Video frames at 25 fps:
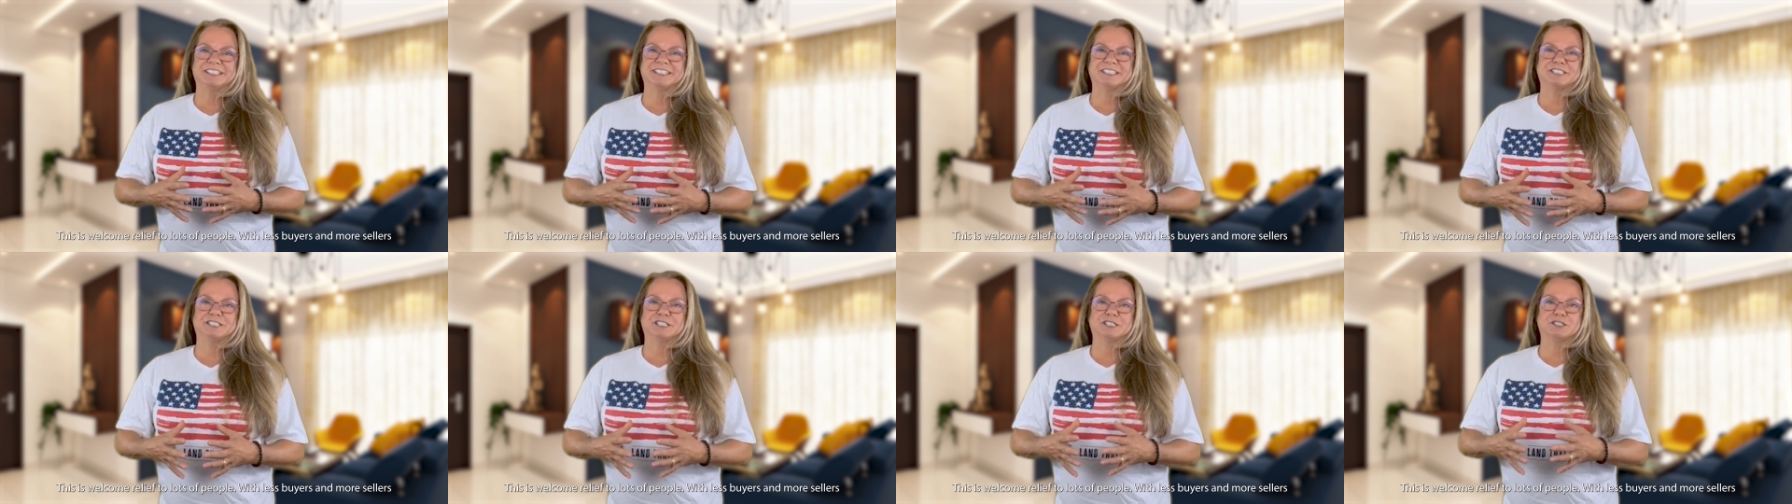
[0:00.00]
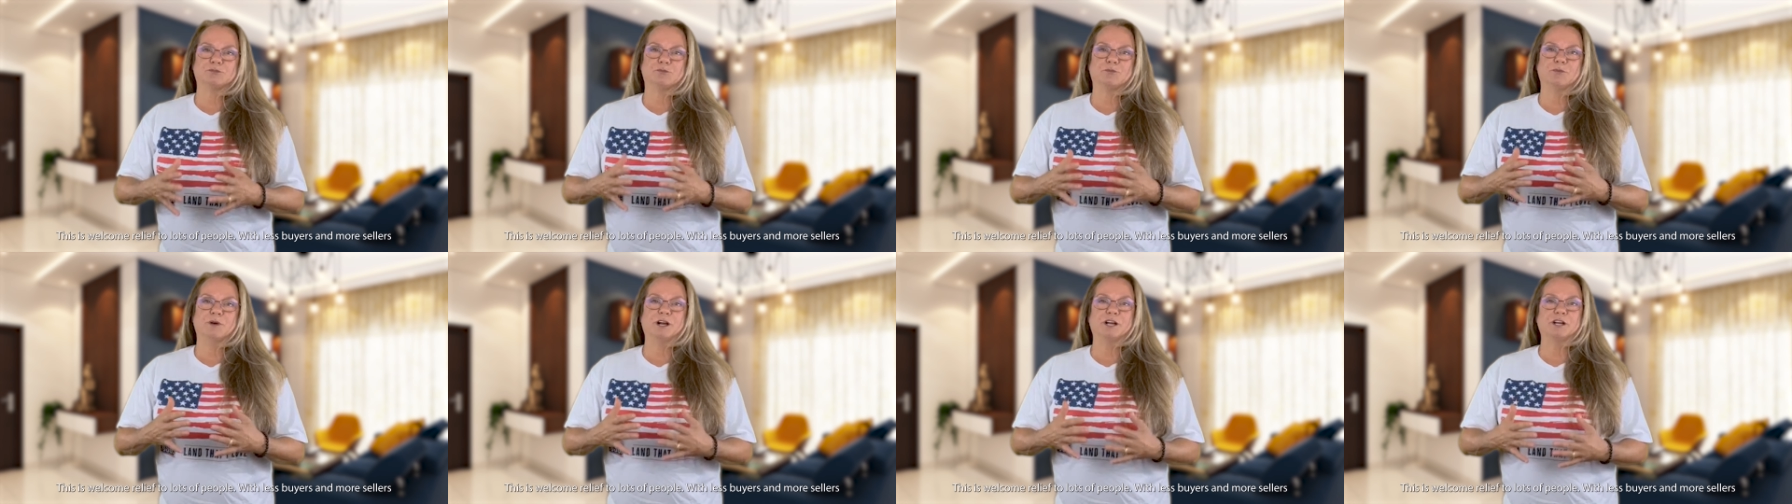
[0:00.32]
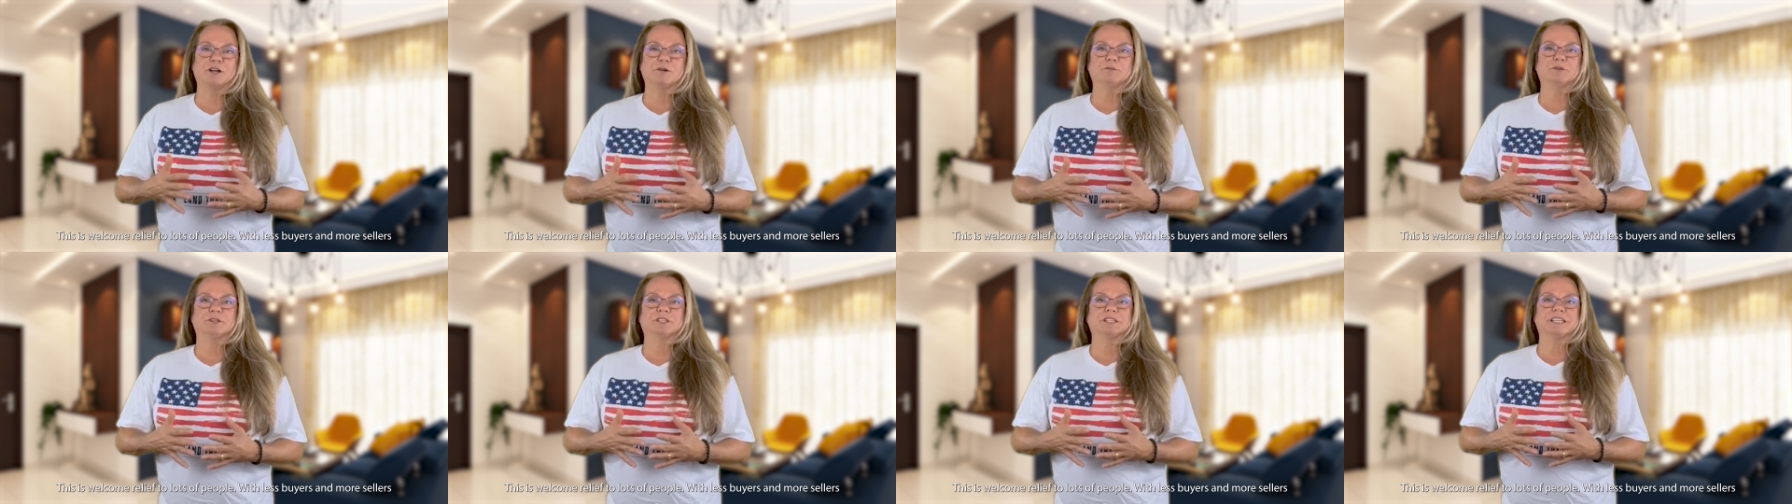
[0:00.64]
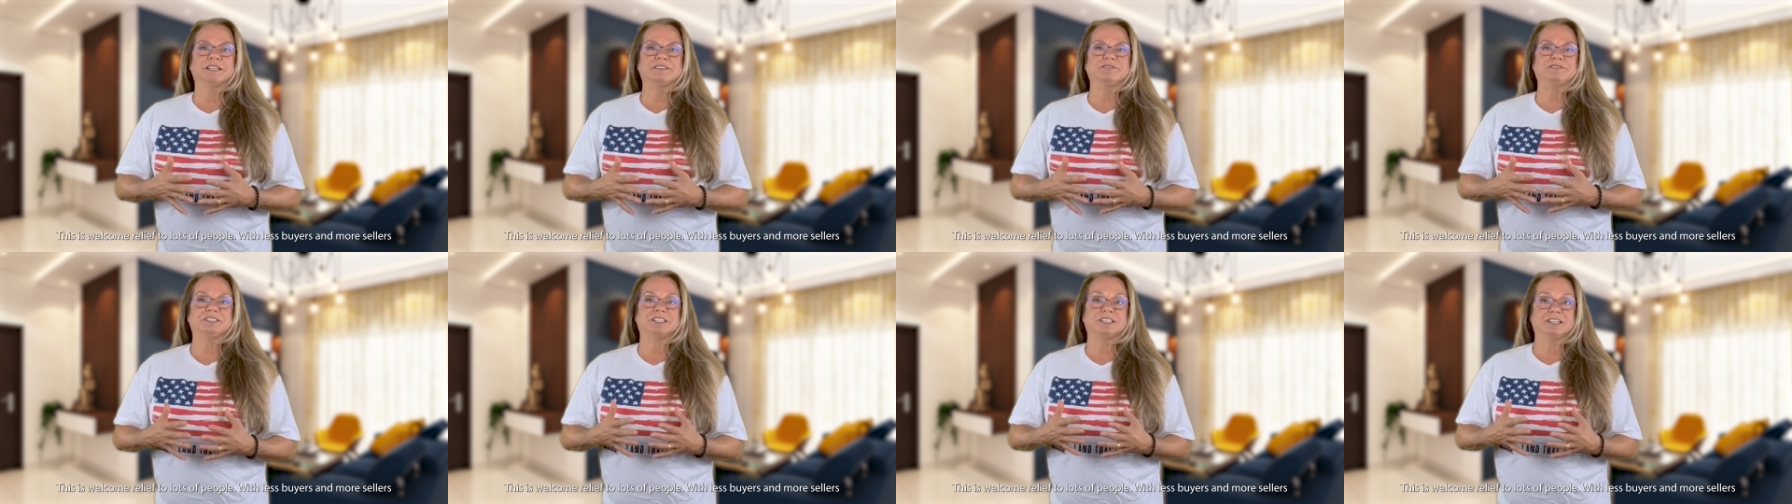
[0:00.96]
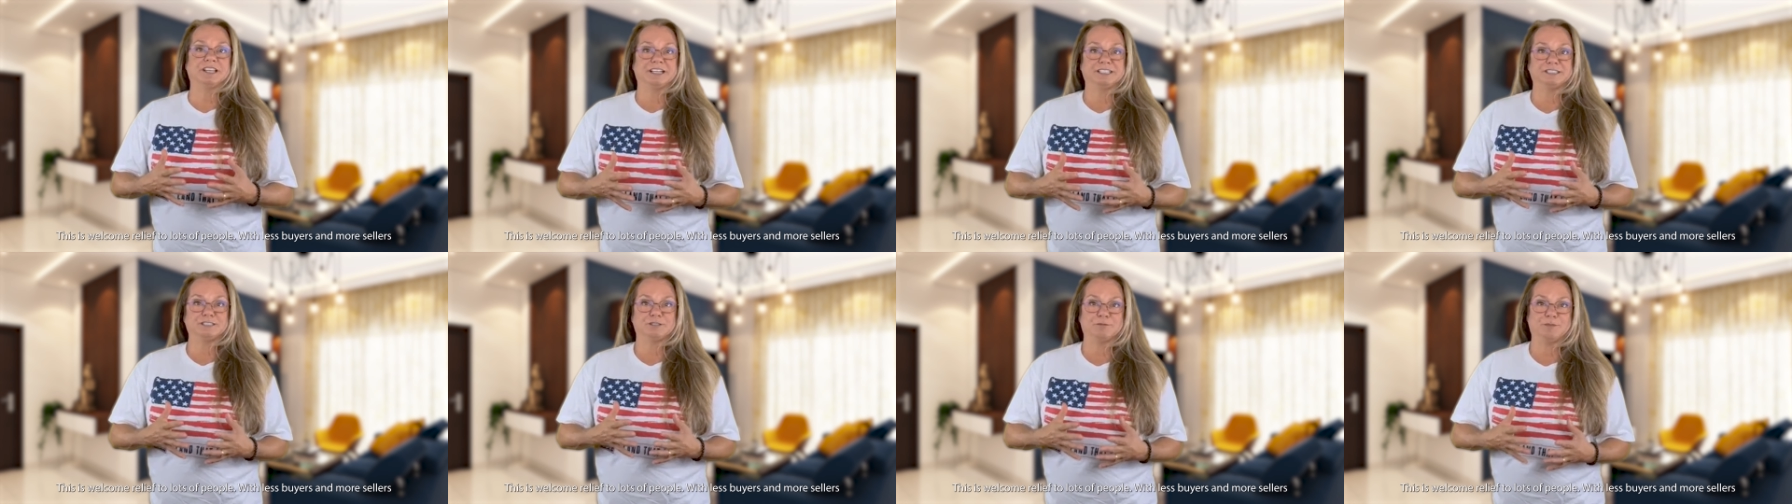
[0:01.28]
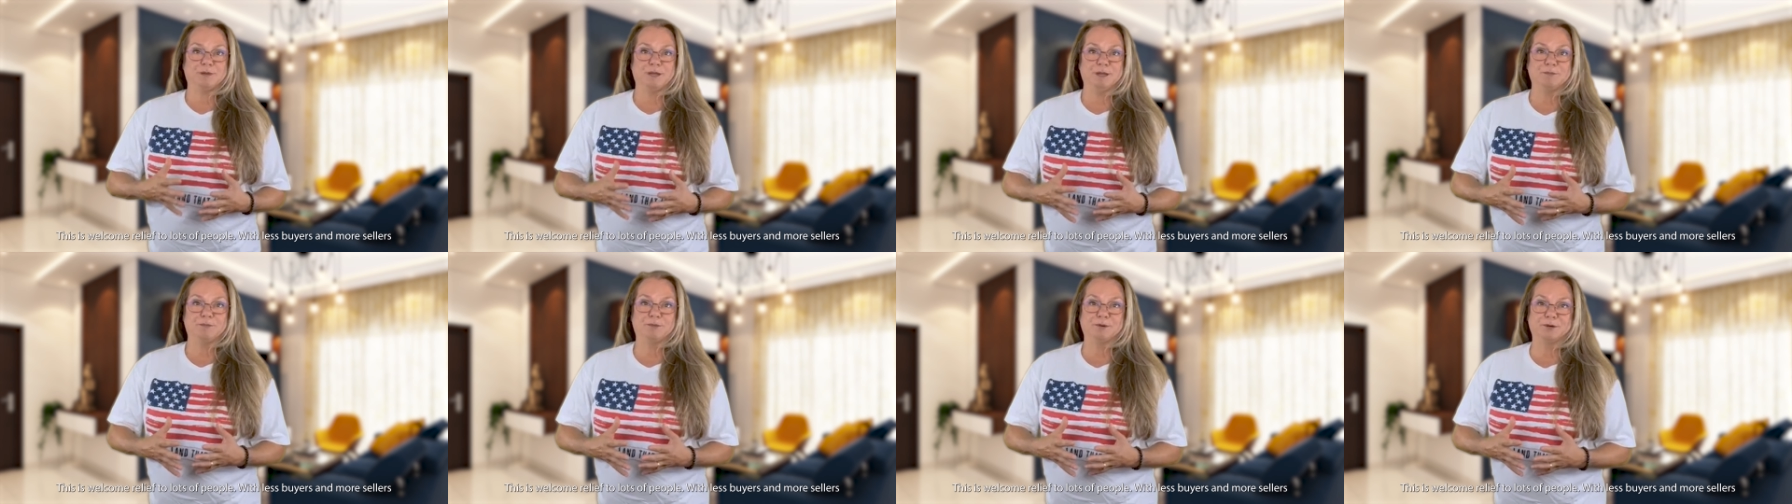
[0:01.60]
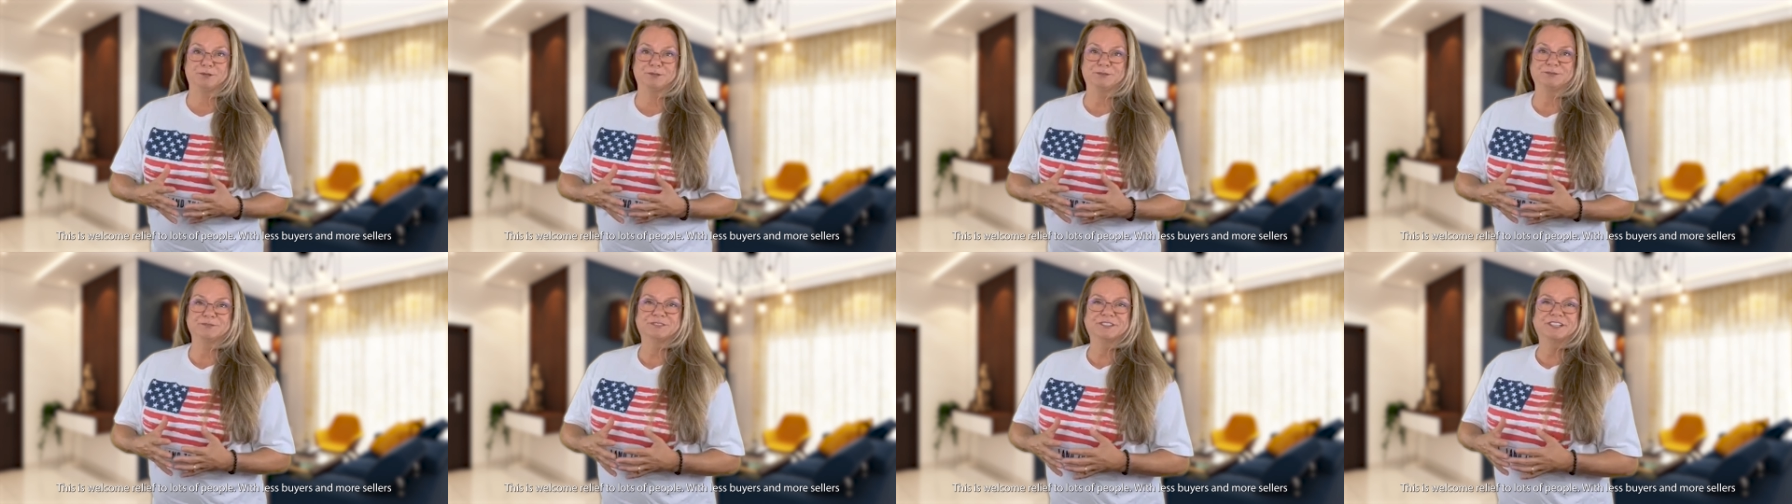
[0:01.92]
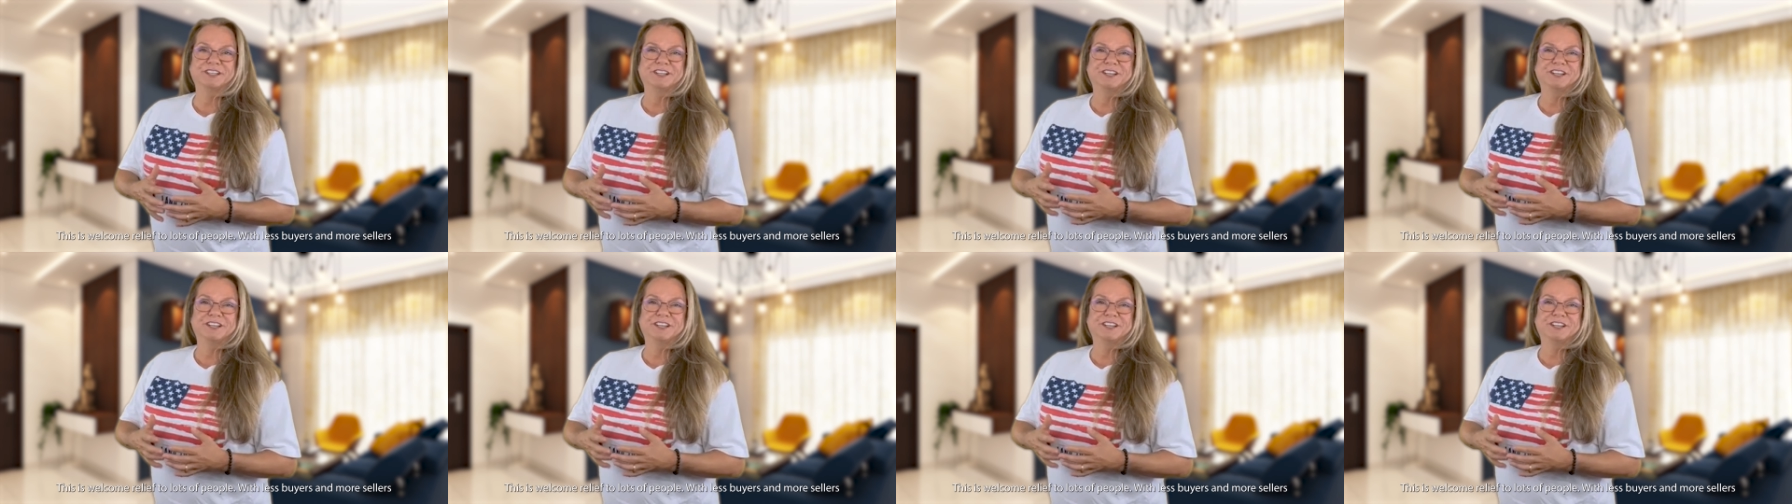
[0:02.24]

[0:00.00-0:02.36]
this is welcome relief to lots of people.